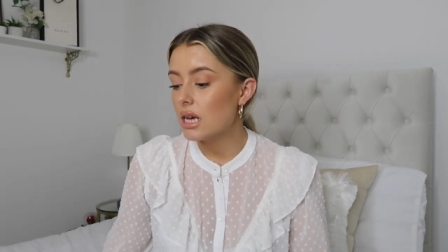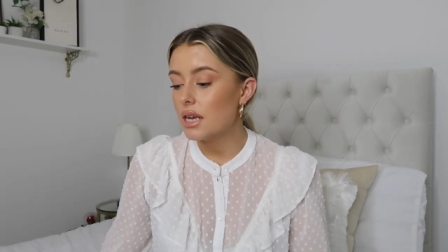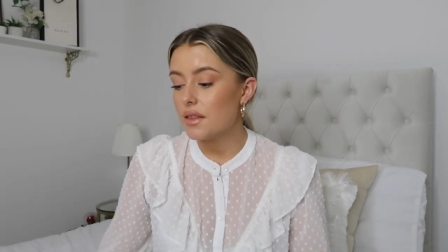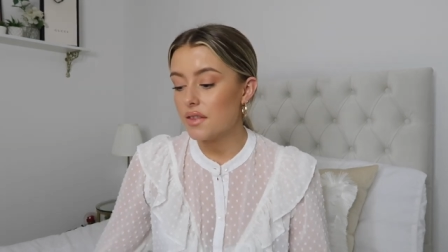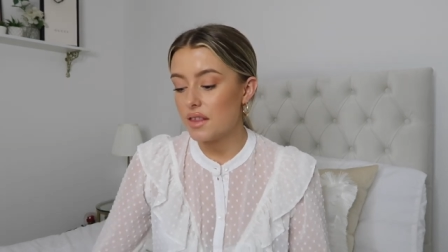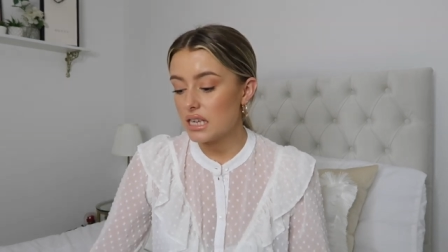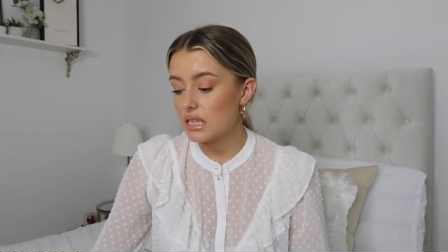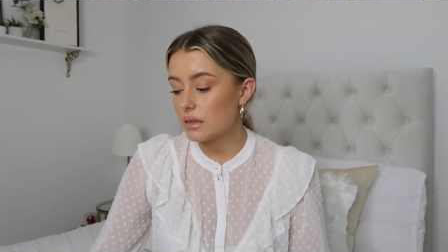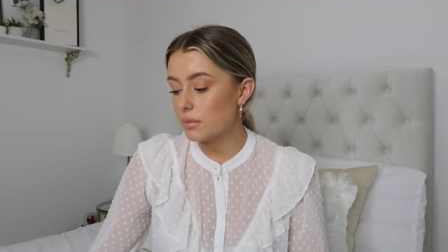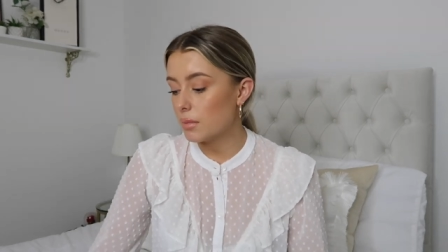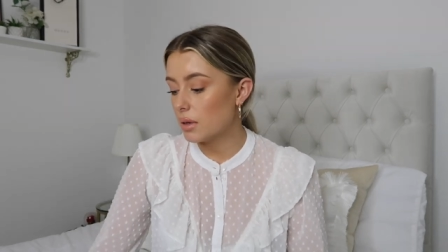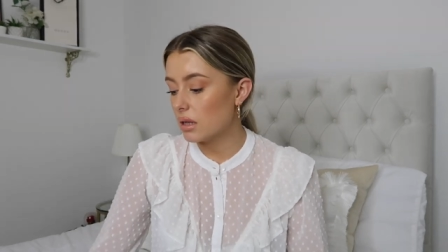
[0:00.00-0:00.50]

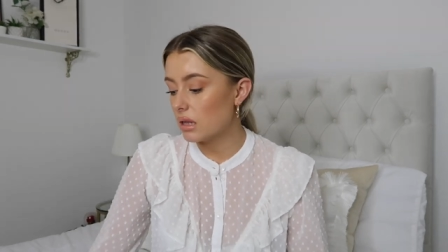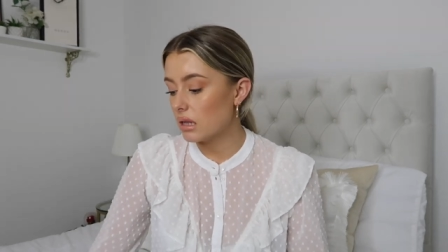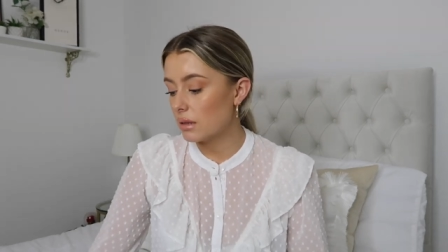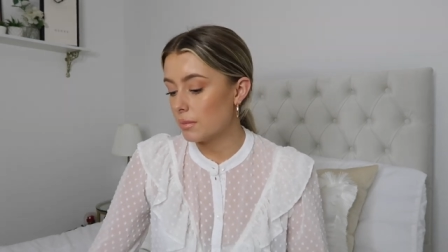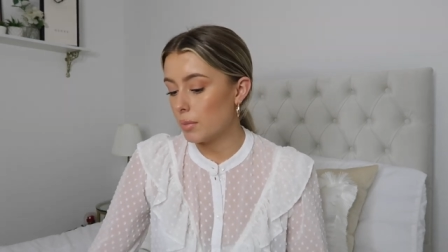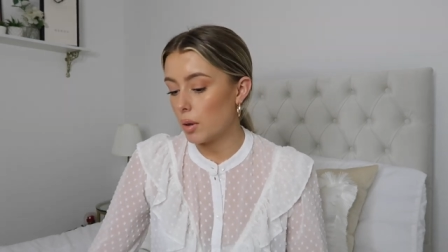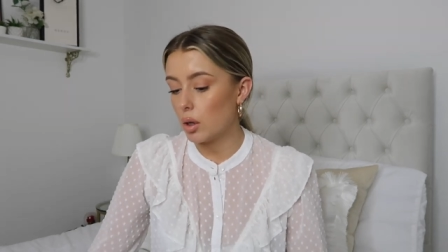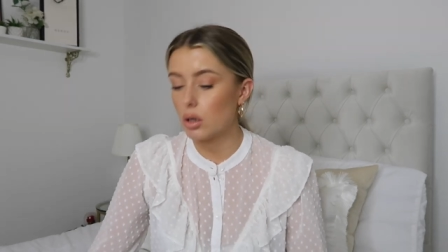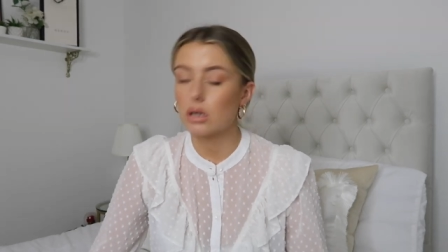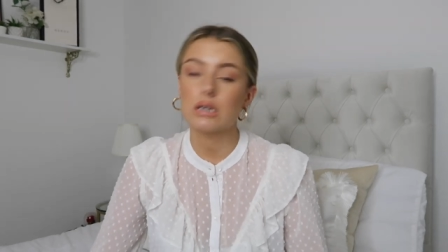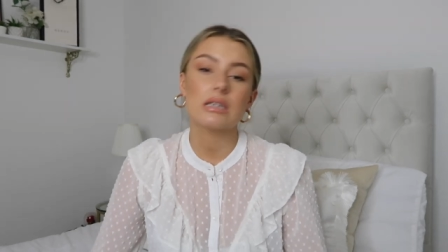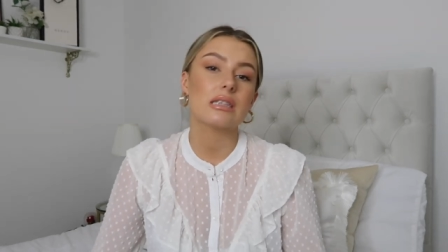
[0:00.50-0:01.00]
this month's
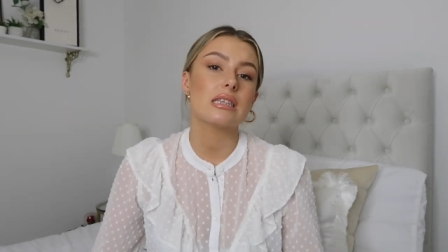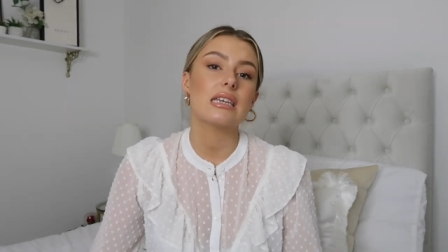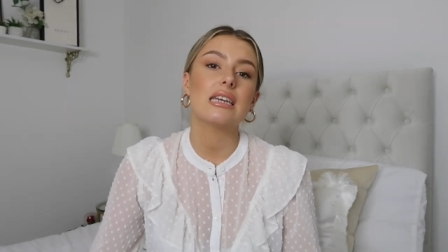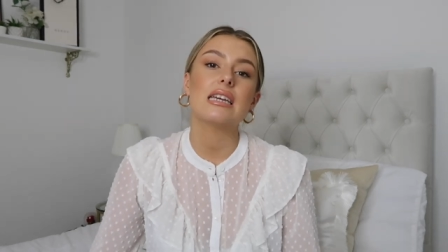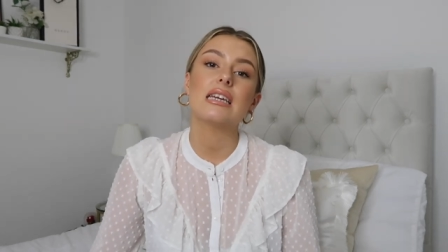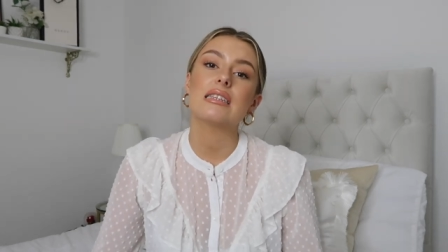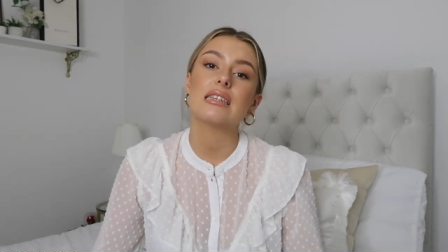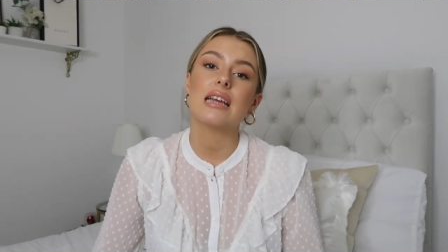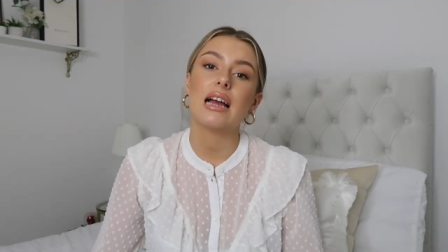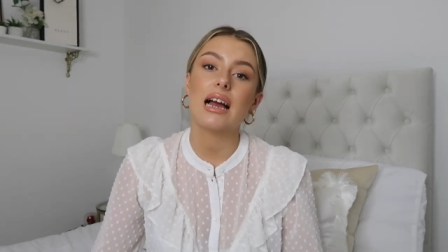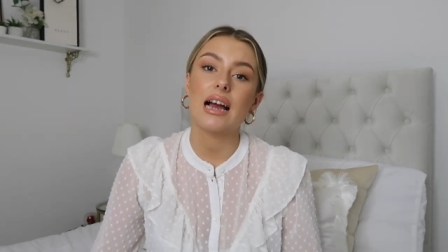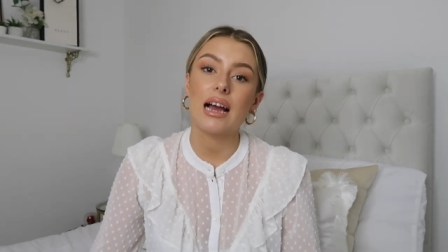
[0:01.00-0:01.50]
box
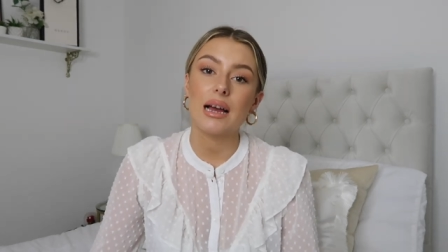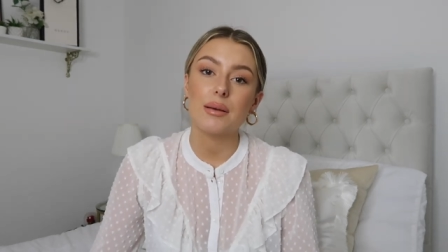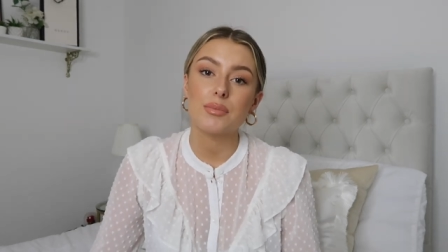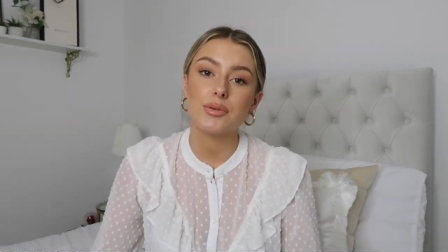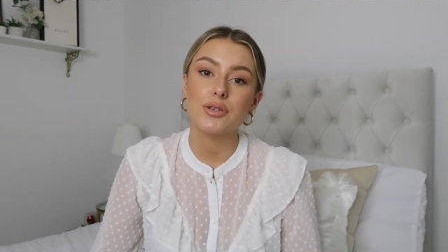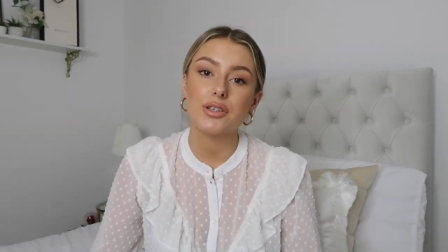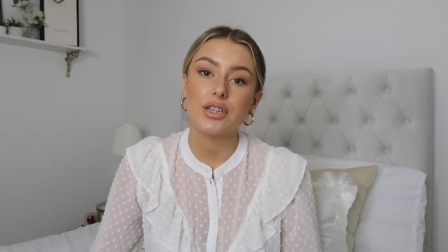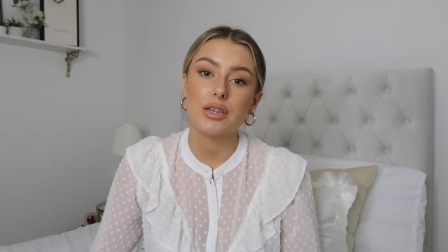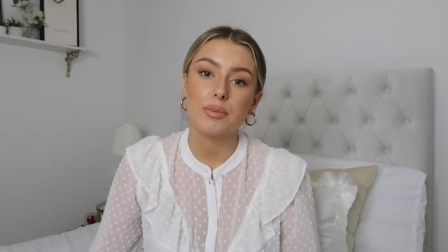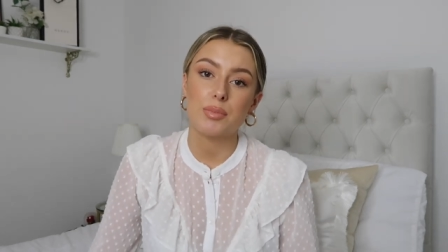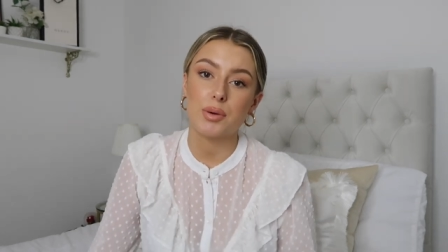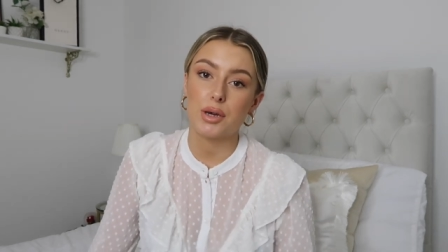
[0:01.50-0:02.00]
is
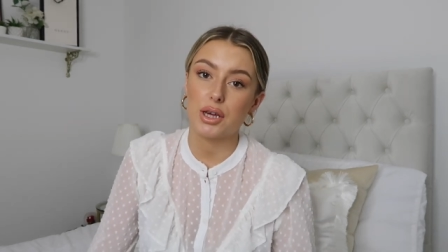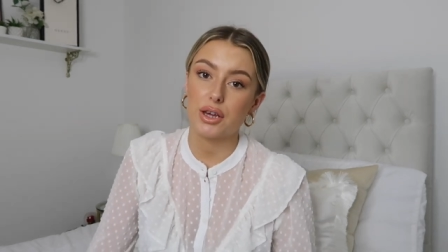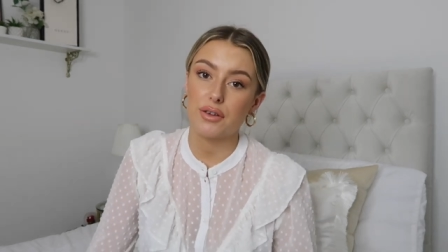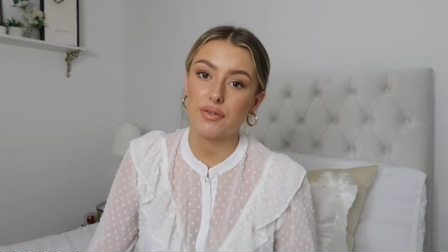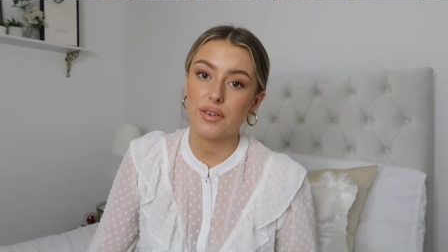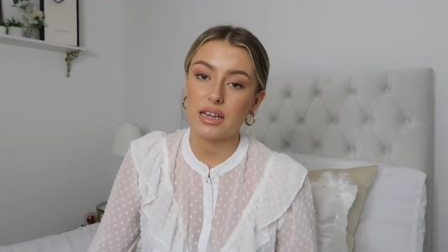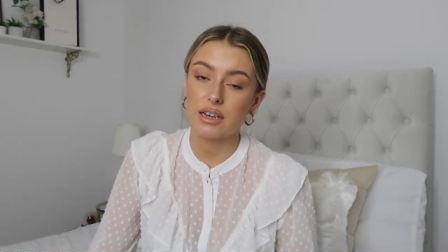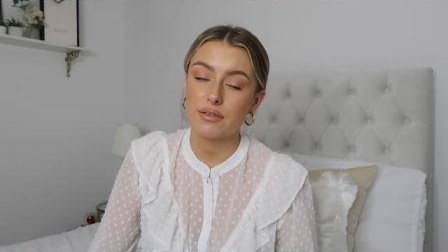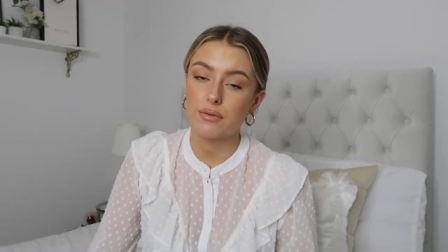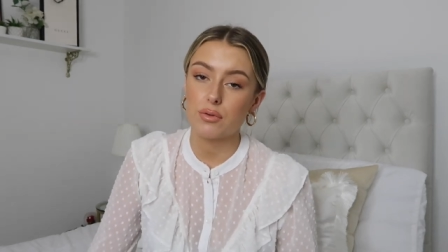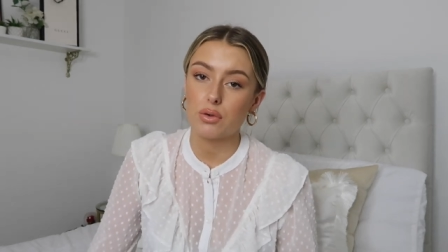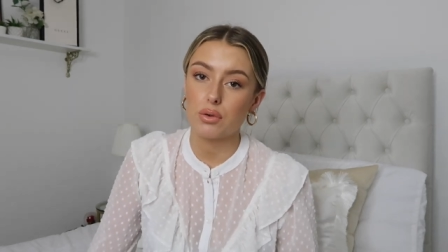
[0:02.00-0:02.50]
absolutely
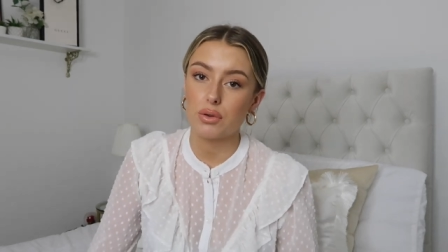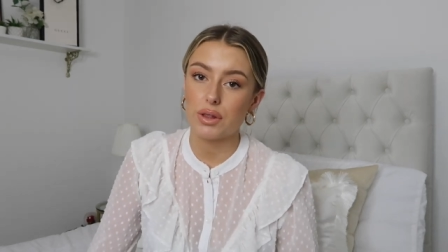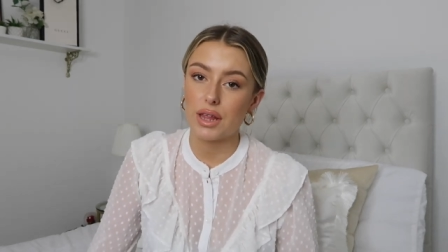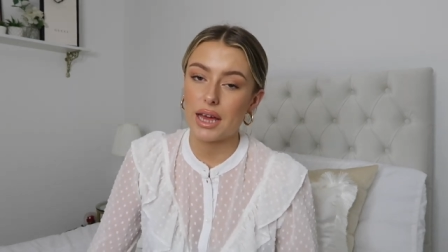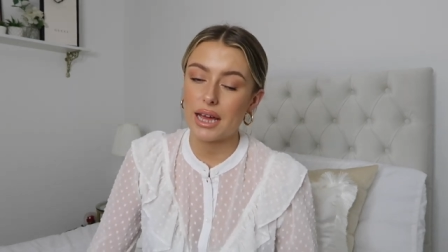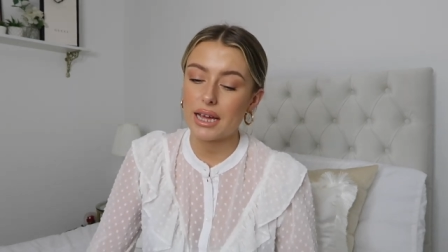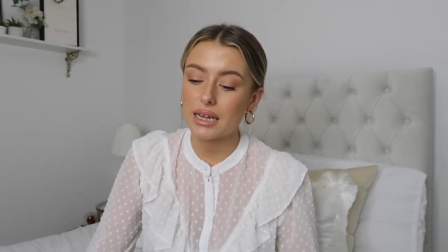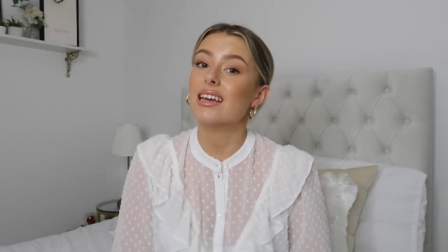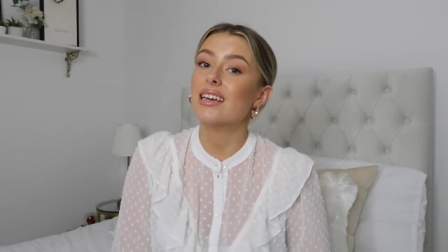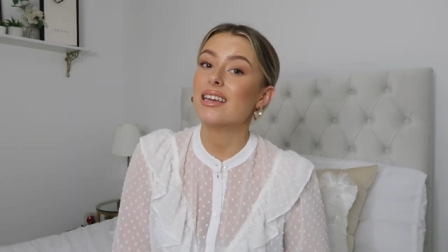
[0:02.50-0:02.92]
perfect for that.